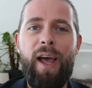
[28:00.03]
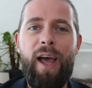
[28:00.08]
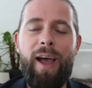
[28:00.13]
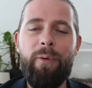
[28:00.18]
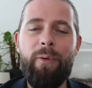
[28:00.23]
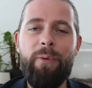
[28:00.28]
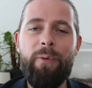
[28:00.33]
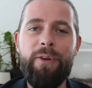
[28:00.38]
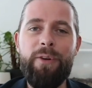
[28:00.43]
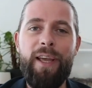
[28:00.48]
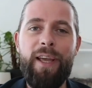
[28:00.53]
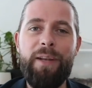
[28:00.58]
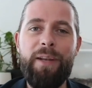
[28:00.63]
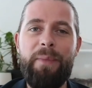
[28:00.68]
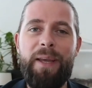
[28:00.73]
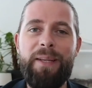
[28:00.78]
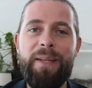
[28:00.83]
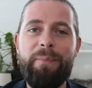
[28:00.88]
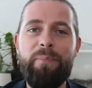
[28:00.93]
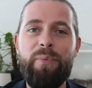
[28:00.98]
which they
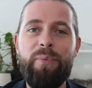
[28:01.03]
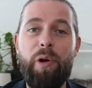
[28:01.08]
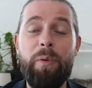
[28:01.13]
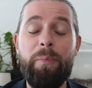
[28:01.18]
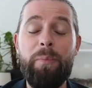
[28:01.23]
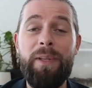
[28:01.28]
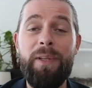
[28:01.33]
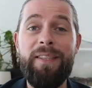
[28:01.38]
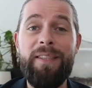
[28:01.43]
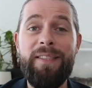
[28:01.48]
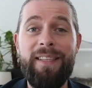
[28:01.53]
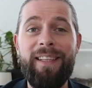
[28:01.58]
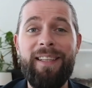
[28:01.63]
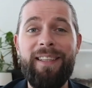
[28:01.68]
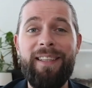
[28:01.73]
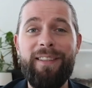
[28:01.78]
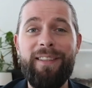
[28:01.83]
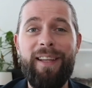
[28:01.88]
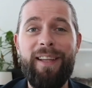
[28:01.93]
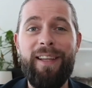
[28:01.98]
admit probably
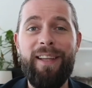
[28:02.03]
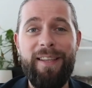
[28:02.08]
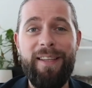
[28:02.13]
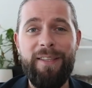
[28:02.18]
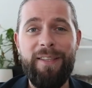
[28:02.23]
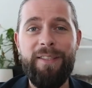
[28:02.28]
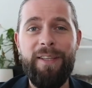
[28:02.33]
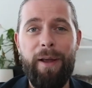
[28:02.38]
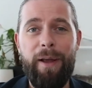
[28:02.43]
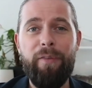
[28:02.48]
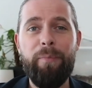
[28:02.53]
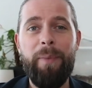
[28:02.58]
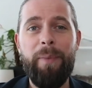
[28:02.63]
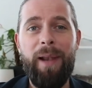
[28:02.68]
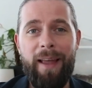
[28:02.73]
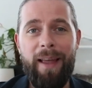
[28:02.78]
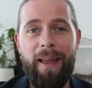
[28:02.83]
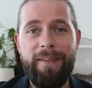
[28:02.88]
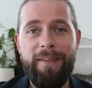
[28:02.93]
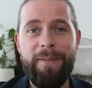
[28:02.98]
still isn't enough
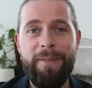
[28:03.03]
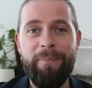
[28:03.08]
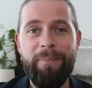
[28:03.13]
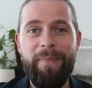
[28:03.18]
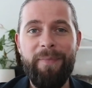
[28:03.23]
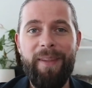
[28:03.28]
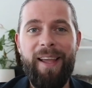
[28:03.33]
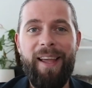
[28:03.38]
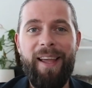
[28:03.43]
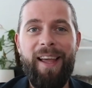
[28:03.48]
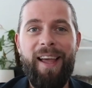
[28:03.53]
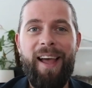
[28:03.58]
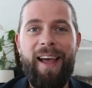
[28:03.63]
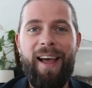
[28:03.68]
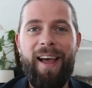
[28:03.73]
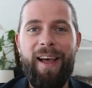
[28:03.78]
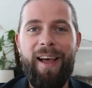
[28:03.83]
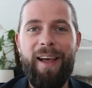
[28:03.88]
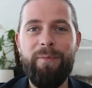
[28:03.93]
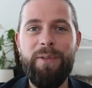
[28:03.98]
plants.
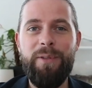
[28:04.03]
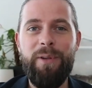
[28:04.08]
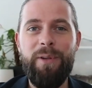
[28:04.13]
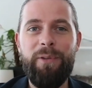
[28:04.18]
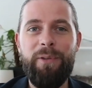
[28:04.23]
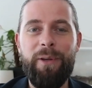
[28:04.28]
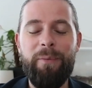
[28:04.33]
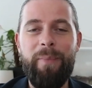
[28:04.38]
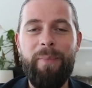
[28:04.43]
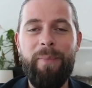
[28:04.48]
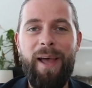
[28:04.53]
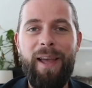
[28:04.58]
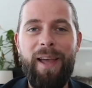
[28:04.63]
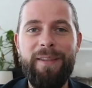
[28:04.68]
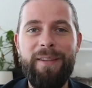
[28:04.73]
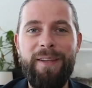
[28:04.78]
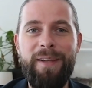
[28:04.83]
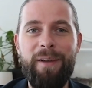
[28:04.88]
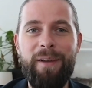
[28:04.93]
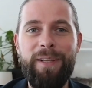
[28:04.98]
So if you compare
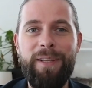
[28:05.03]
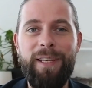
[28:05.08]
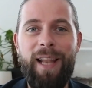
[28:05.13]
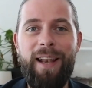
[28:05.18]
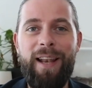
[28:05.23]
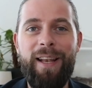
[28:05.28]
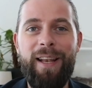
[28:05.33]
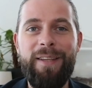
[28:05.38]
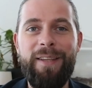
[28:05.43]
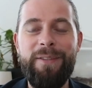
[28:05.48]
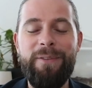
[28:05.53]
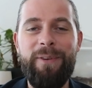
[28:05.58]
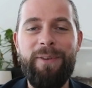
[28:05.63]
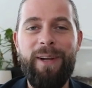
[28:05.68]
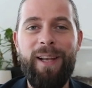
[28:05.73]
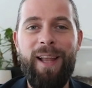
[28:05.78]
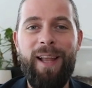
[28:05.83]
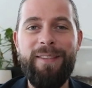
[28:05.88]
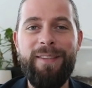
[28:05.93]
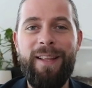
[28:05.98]
yourself to Lendlease and
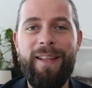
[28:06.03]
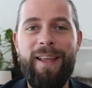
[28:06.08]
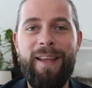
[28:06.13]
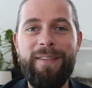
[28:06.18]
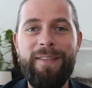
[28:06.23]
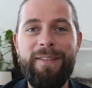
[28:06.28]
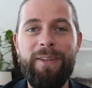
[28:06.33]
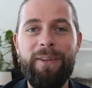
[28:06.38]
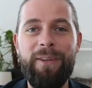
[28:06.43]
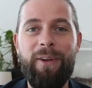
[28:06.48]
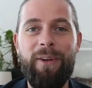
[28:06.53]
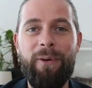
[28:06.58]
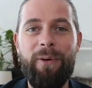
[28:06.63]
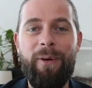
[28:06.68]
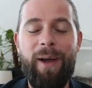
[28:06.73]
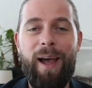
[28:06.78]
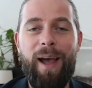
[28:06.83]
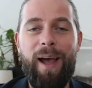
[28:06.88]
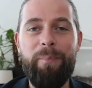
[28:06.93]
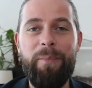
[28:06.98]
realize that they're still not
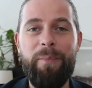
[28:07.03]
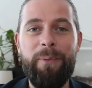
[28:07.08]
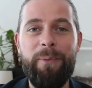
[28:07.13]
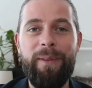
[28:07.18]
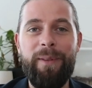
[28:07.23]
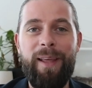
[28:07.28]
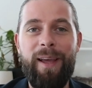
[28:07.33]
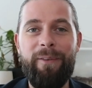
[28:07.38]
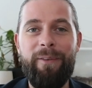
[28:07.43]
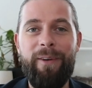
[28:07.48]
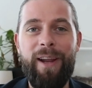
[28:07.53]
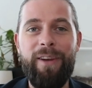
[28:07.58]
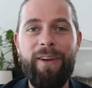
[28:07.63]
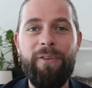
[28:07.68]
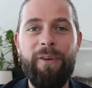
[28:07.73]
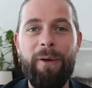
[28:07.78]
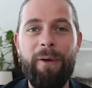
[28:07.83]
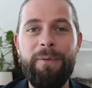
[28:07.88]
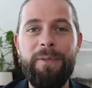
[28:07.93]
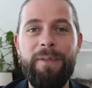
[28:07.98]
quite happy with their
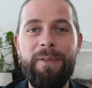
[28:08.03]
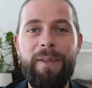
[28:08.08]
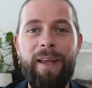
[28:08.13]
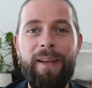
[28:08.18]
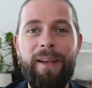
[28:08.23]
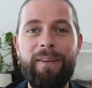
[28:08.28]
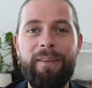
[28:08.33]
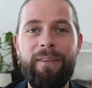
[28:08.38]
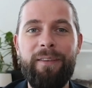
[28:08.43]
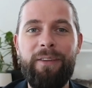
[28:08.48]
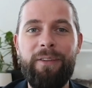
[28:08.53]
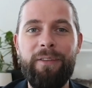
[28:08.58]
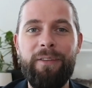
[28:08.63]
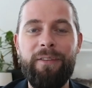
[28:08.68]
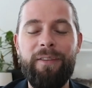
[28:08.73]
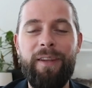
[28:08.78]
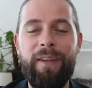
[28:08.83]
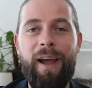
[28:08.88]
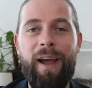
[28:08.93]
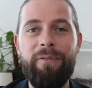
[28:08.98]
ratios, then you'll
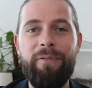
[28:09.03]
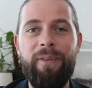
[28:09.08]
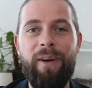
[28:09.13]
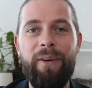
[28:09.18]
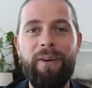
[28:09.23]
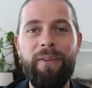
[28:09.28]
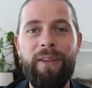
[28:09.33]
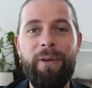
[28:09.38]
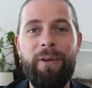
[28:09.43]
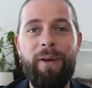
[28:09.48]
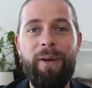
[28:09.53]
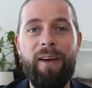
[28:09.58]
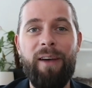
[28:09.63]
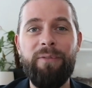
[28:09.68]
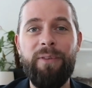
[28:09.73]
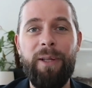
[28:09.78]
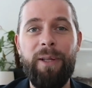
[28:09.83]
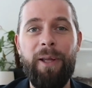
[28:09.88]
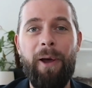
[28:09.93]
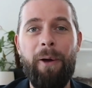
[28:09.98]
see how far that you
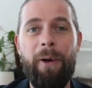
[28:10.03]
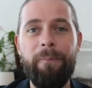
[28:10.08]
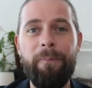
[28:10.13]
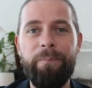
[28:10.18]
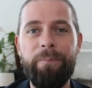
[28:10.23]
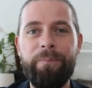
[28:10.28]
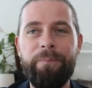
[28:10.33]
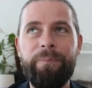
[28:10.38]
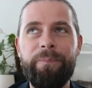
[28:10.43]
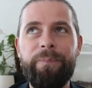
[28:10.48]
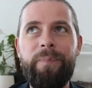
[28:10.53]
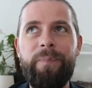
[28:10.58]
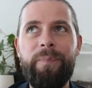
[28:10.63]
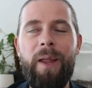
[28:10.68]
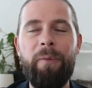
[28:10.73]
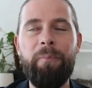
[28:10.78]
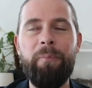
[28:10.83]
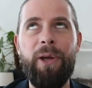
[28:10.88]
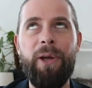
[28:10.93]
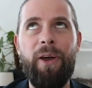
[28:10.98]
have to go.
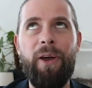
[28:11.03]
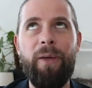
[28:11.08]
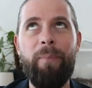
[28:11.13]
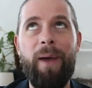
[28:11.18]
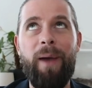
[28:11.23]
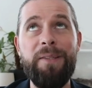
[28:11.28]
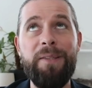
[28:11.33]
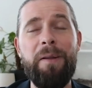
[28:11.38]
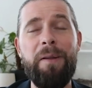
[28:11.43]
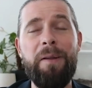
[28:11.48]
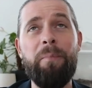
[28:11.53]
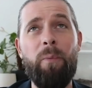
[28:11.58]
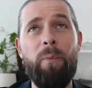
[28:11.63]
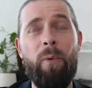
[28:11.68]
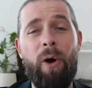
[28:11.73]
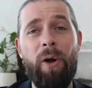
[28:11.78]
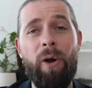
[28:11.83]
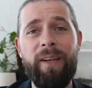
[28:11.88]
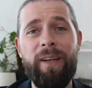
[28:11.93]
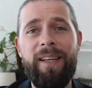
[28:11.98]
But going back to number
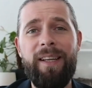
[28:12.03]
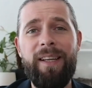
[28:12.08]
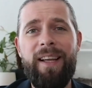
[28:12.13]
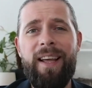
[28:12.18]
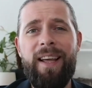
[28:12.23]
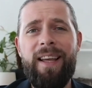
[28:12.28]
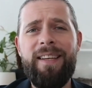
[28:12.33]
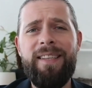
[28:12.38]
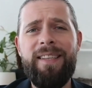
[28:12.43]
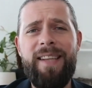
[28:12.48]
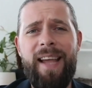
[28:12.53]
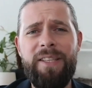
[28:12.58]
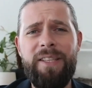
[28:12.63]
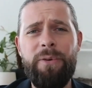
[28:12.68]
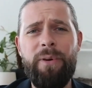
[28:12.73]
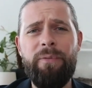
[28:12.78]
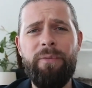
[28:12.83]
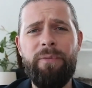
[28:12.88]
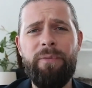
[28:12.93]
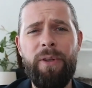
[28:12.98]
1,
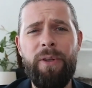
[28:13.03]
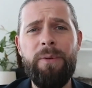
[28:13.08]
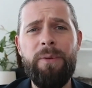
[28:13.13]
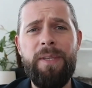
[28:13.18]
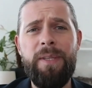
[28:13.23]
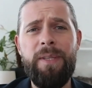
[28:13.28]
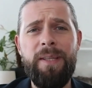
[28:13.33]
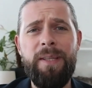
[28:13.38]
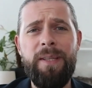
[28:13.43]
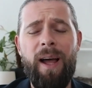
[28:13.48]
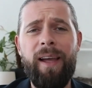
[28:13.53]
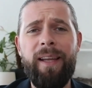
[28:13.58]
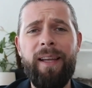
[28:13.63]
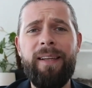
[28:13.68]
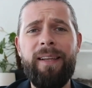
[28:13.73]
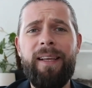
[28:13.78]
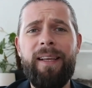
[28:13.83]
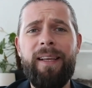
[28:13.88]
data infused design,